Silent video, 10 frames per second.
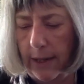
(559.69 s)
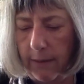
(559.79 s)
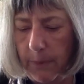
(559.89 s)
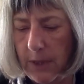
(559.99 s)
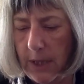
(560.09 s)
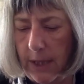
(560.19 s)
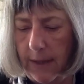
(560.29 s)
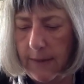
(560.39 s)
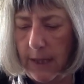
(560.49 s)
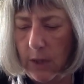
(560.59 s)

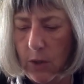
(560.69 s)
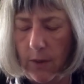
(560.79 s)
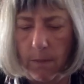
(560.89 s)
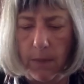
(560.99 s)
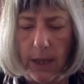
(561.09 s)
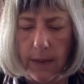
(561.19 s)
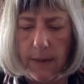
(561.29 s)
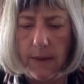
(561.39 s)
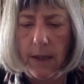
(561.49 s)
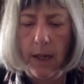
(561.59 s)
expertise into the
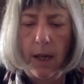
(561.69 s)
mix.